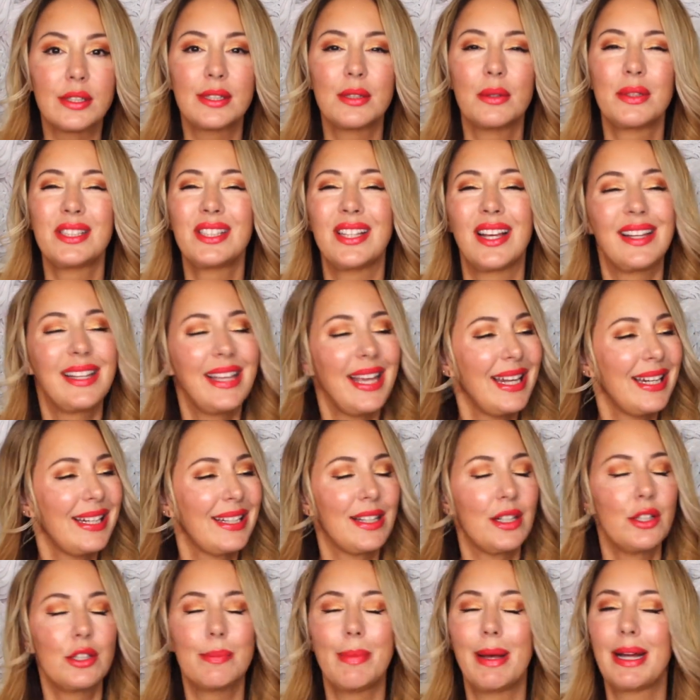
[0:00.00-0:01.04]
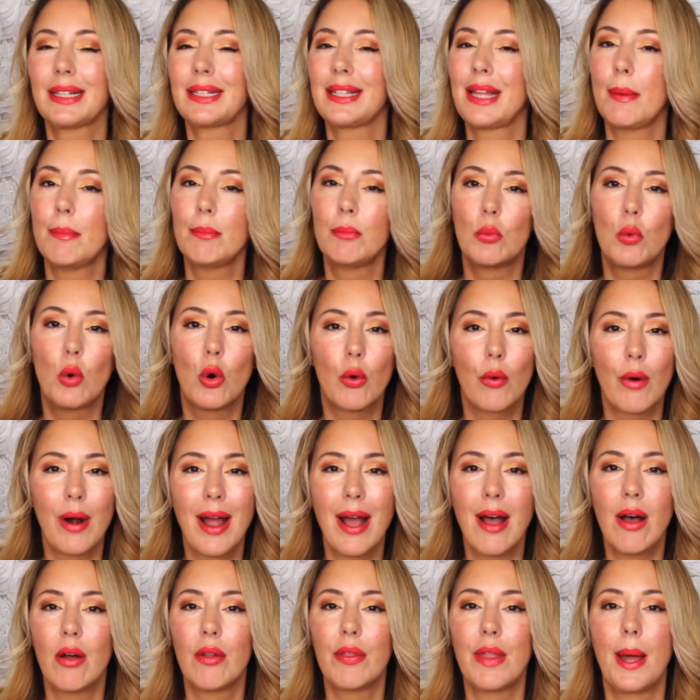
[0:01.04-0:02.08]
So it's, again, it goes back to that
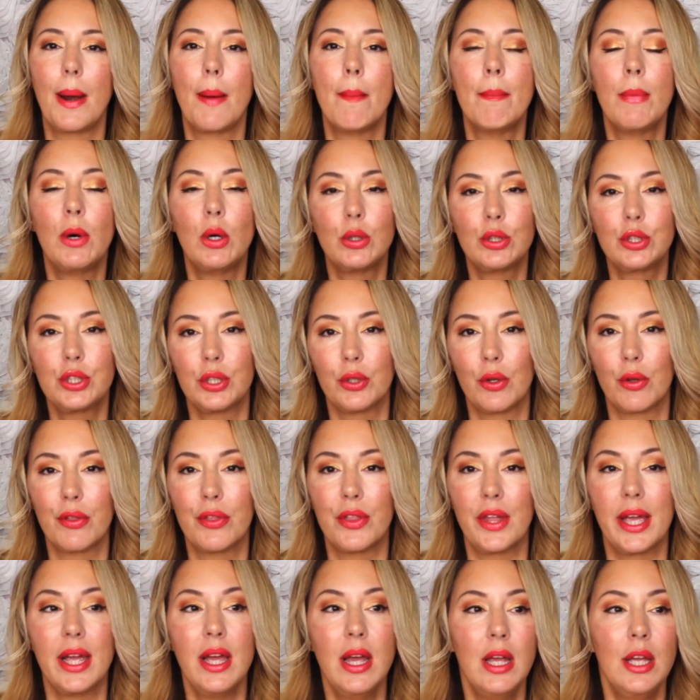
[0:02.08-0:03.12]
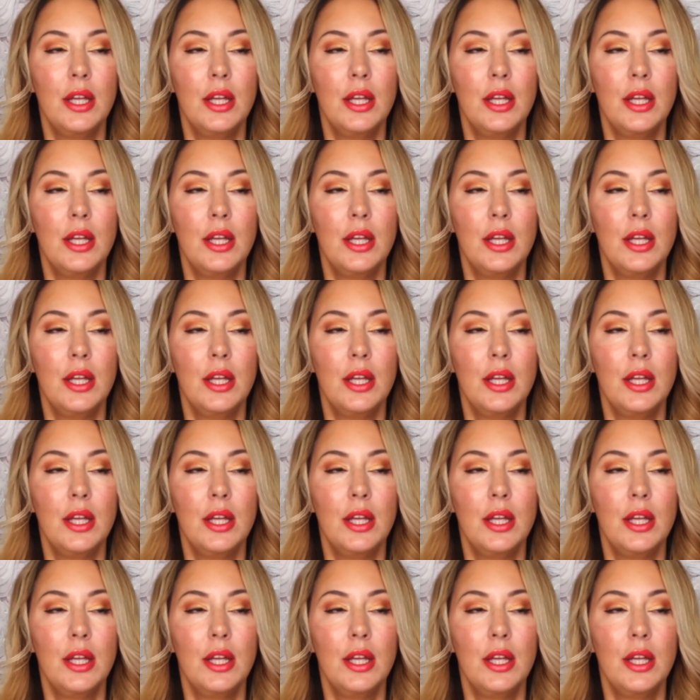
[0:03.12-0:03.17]
morale, that emotional thing.